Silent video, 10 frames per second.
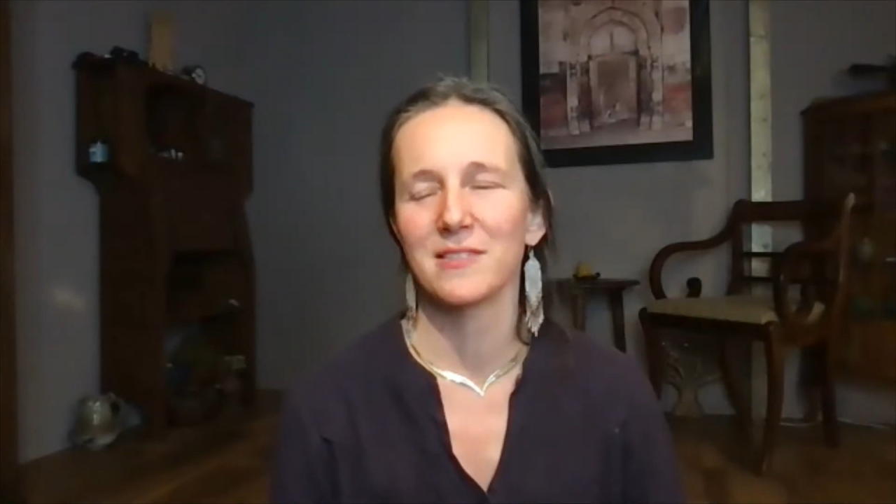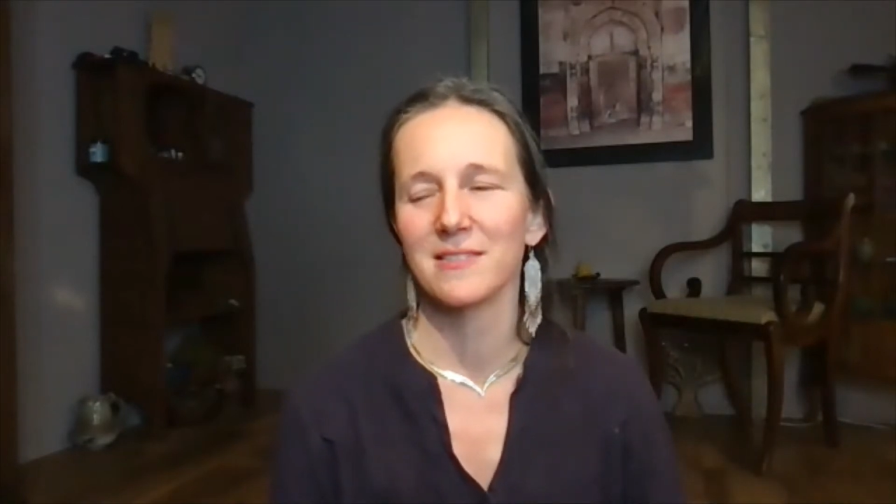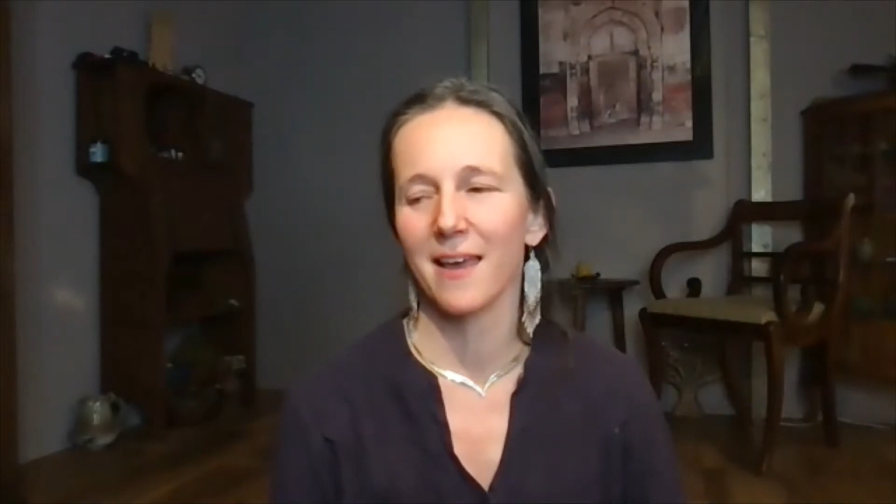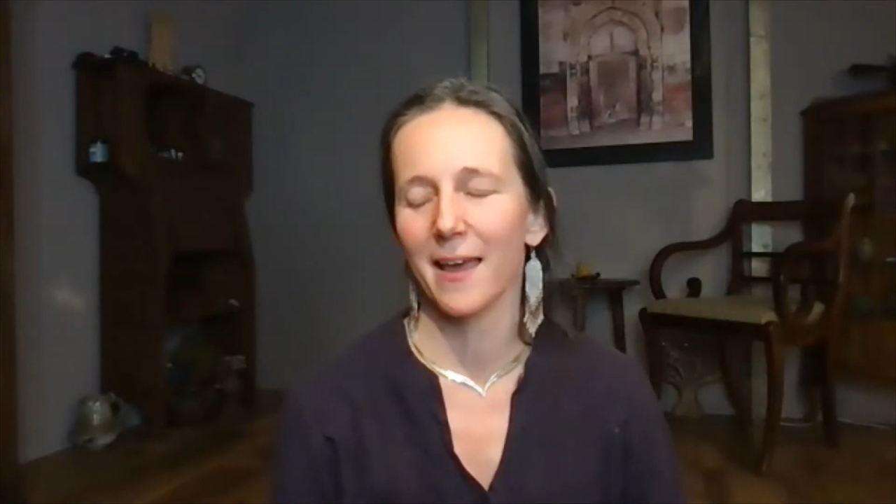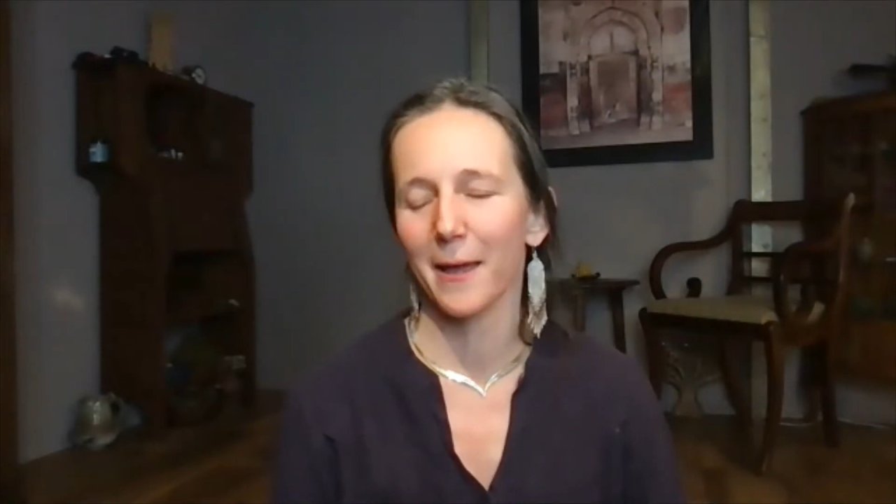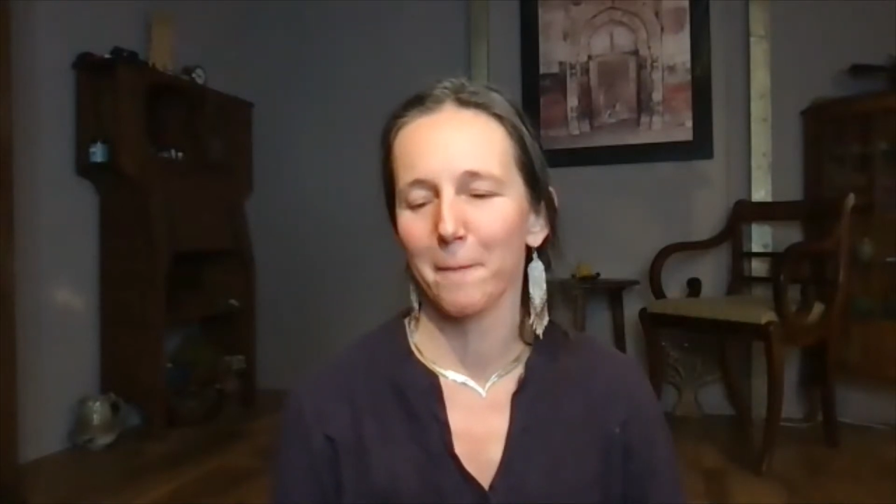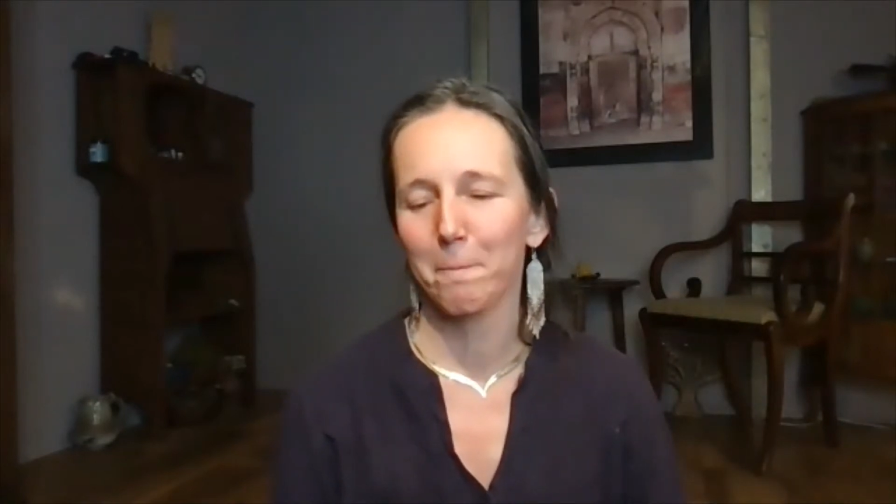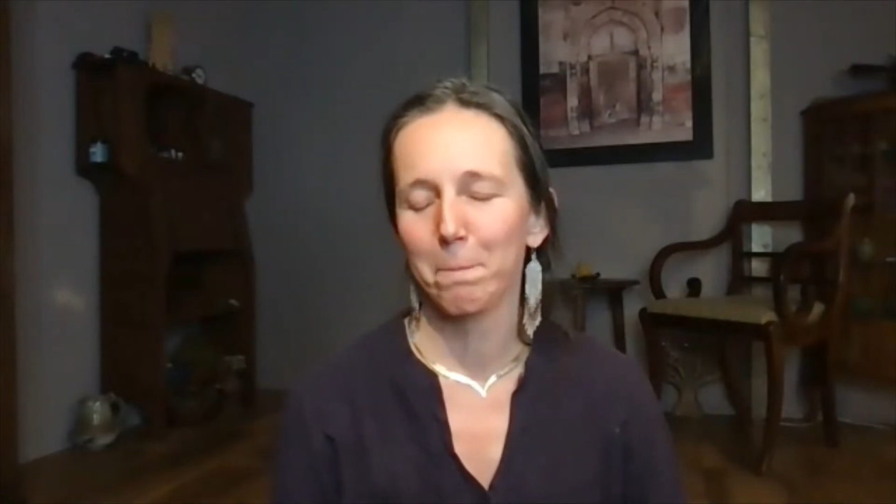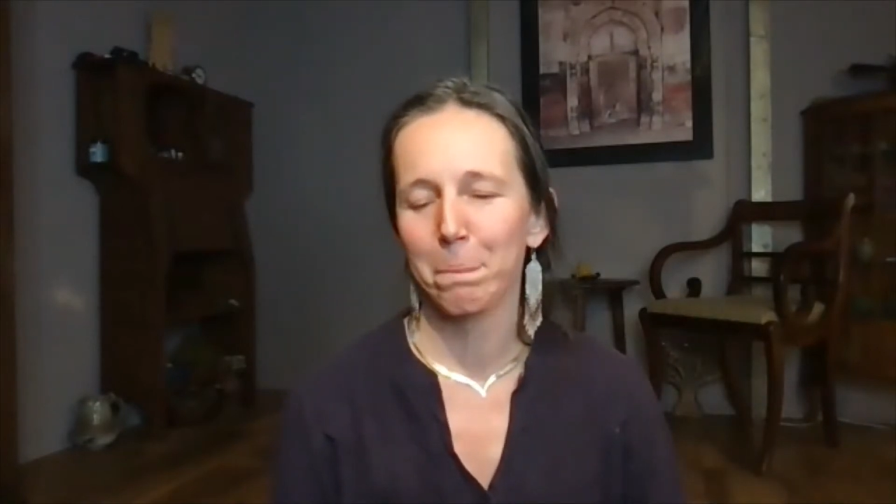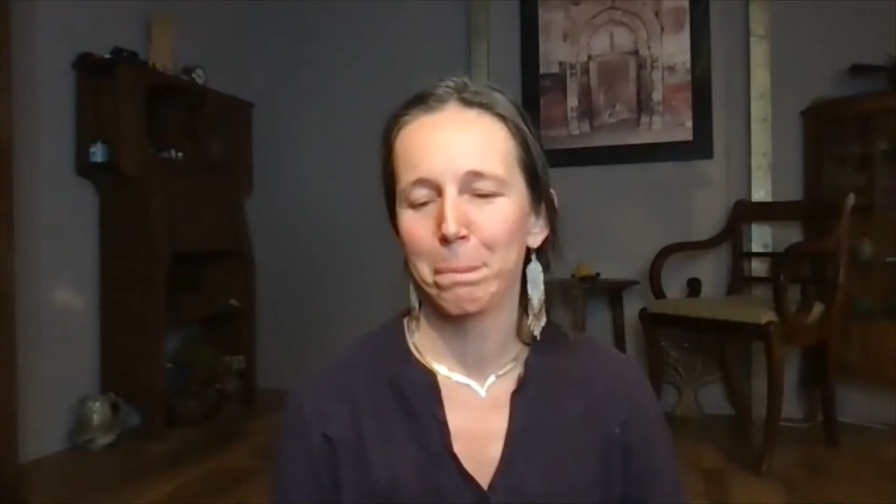say,
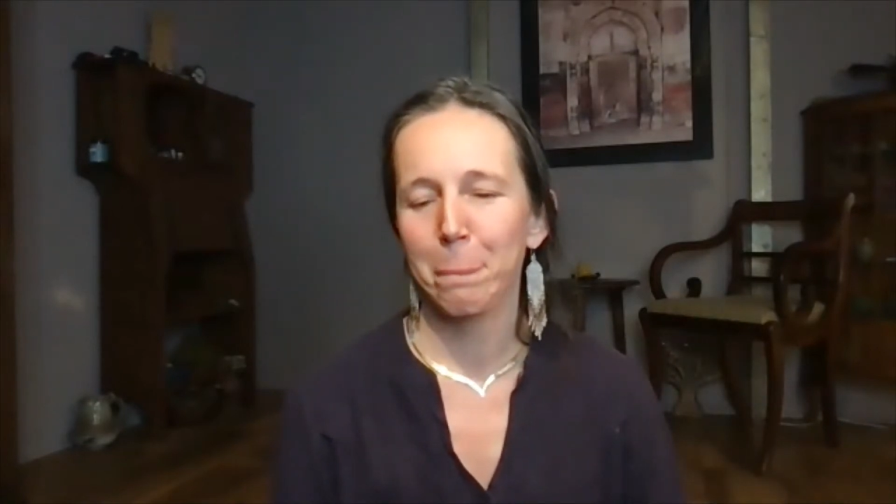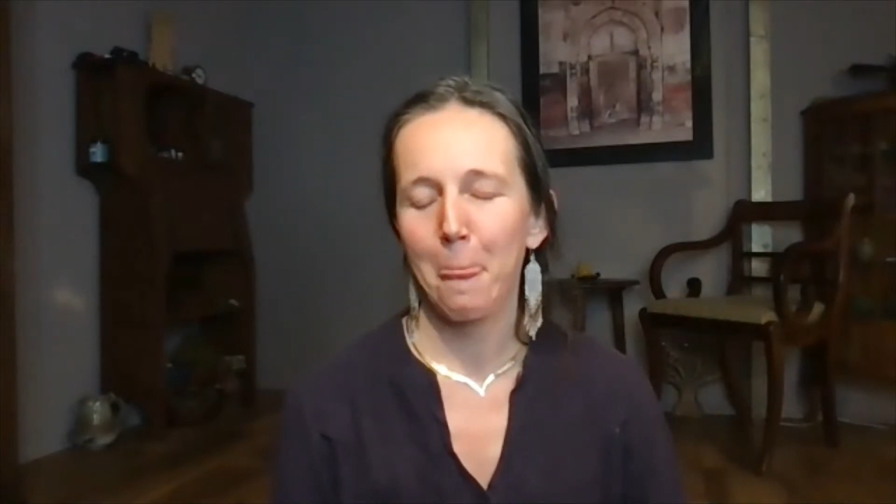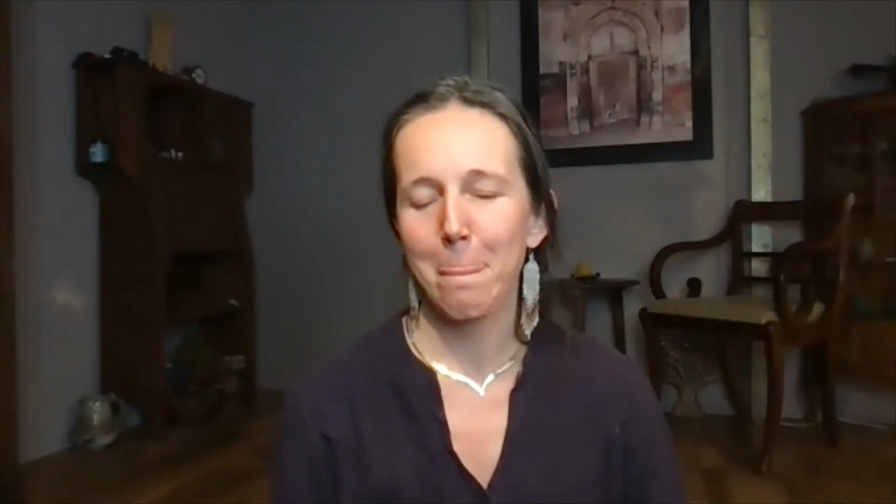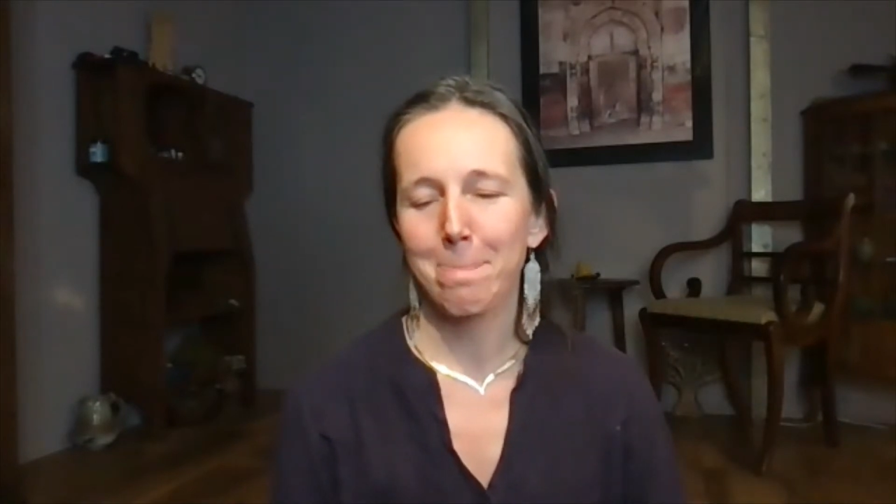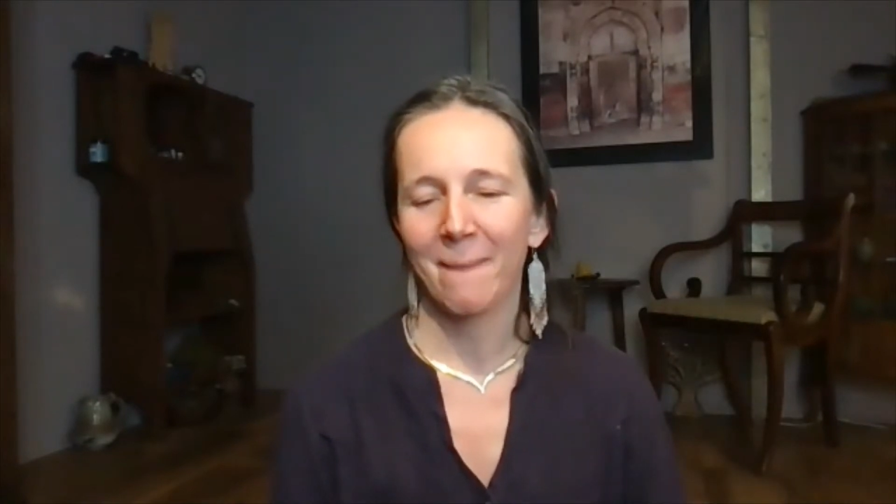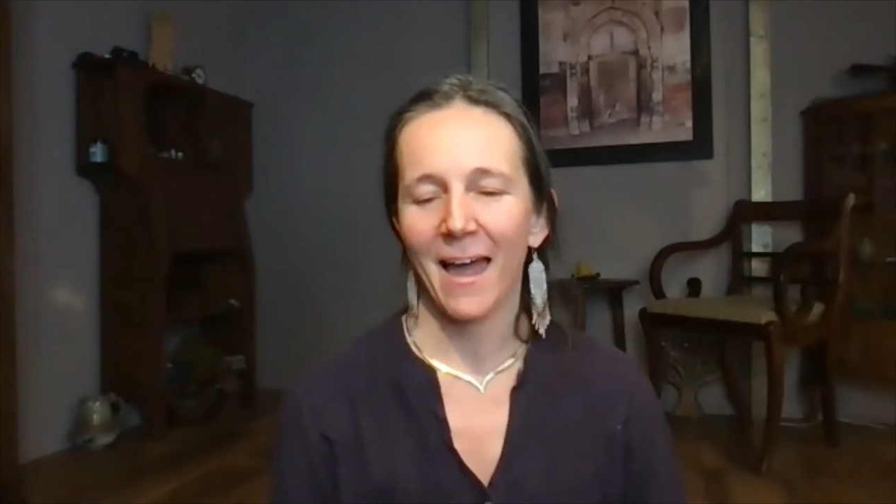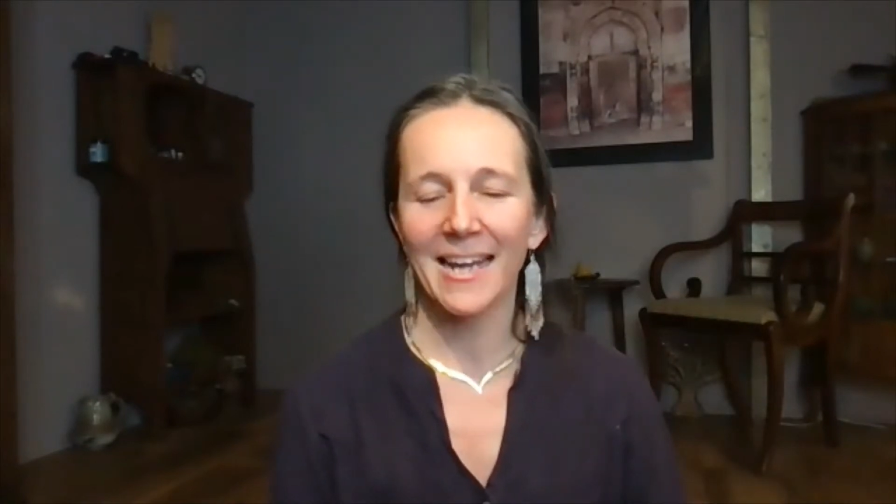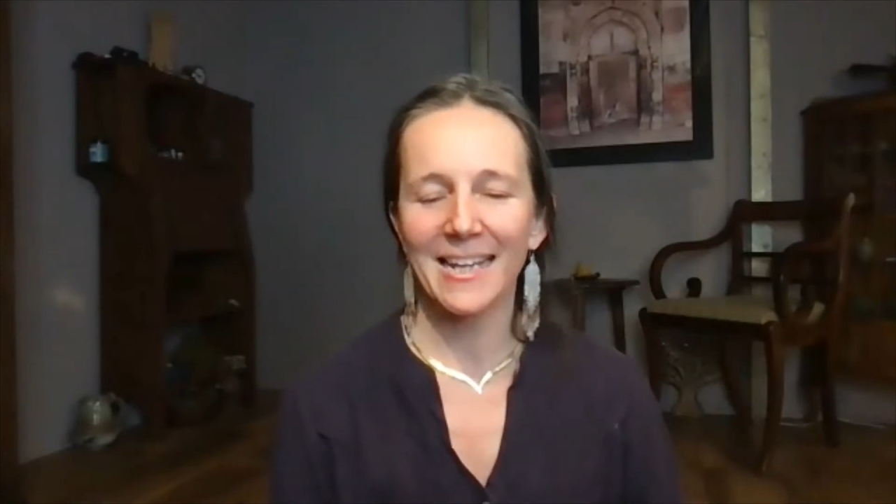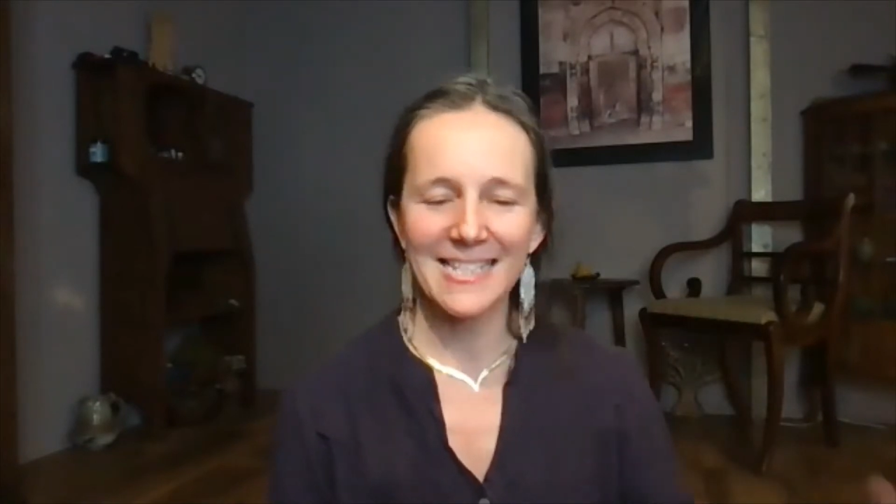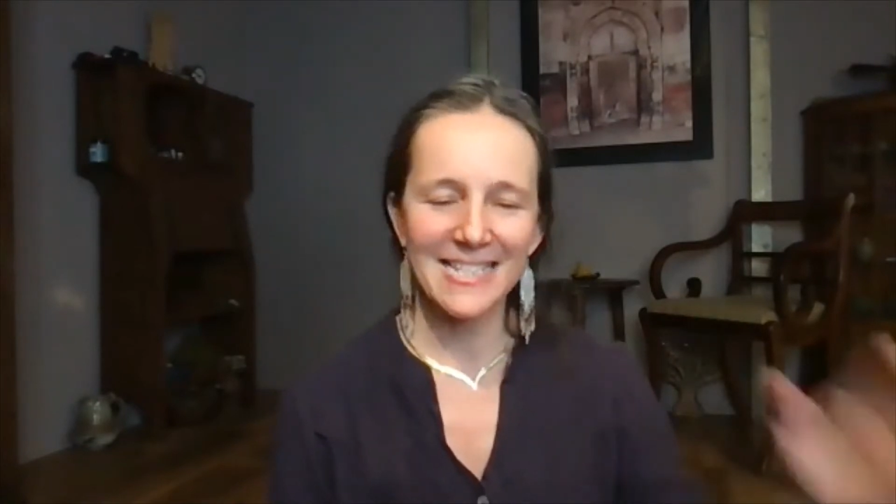I
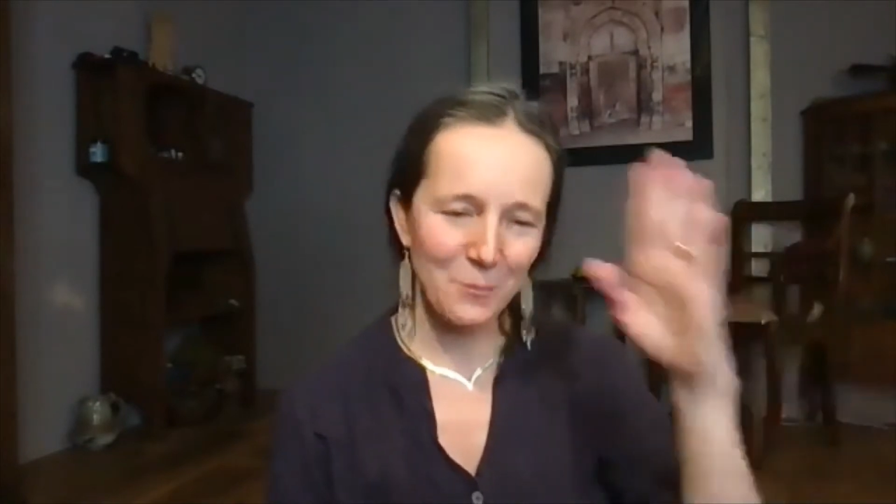can still